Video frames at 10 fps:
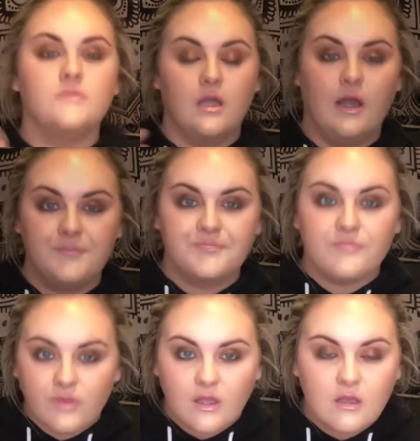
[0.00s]
Okay.
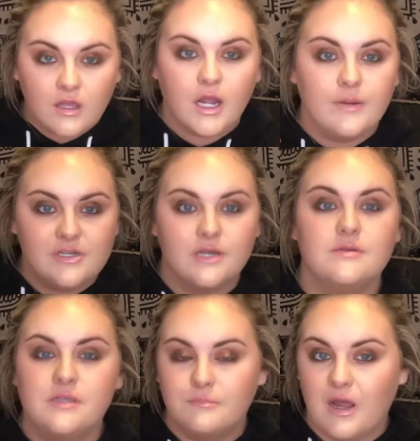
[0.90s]
Kind of wish I
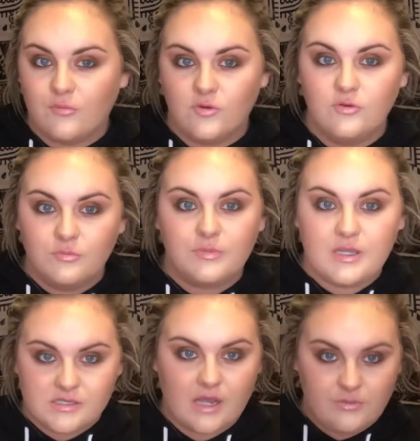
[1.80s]
was in my room because